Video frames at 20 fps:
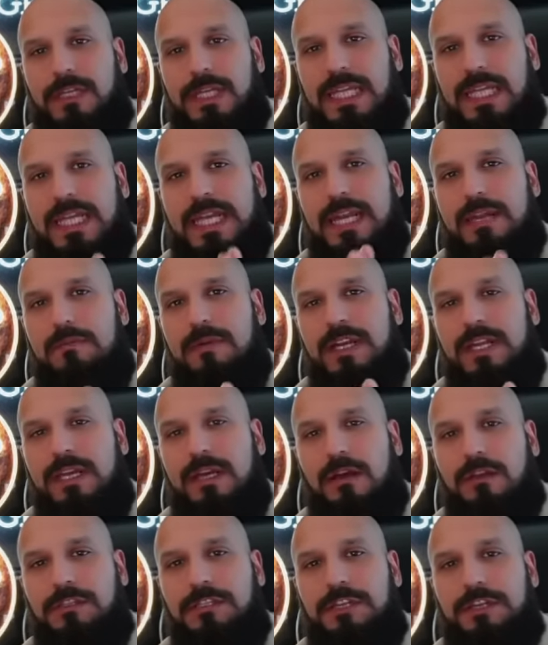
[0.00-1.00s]
and anybody
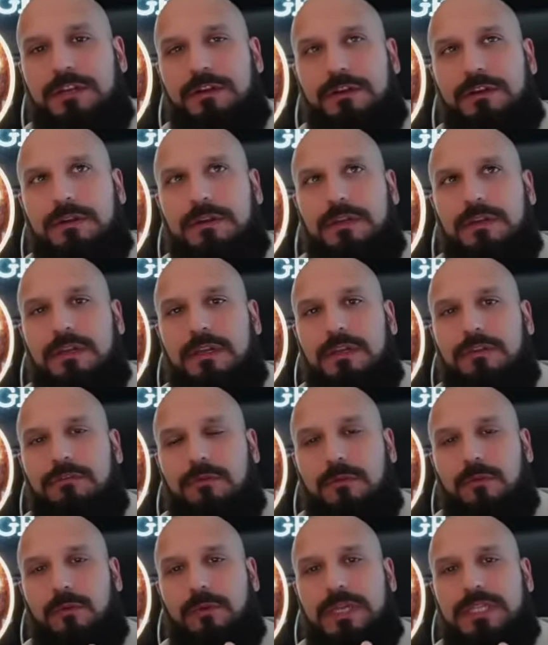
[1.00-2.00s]
else here from
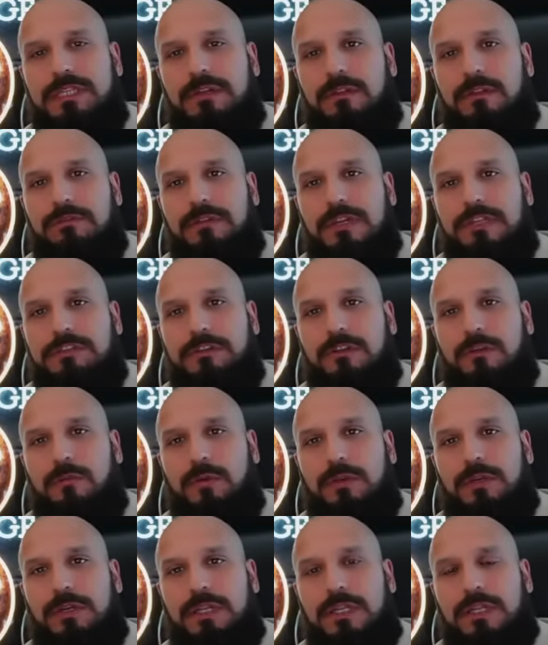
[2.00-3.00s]
the retail investor
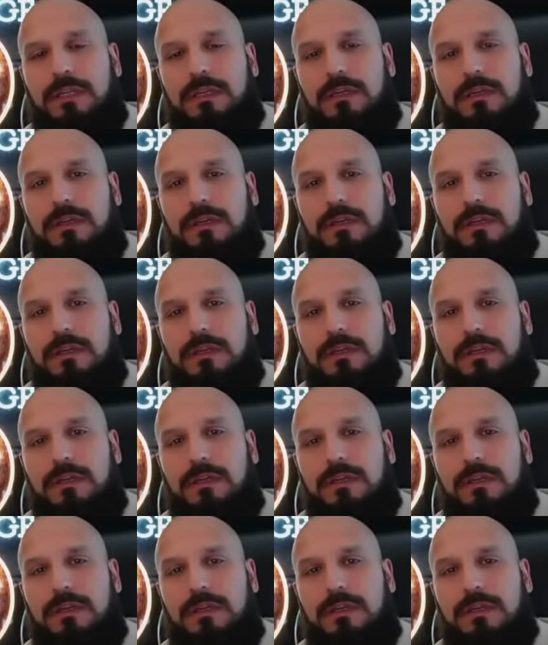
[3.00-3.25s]
community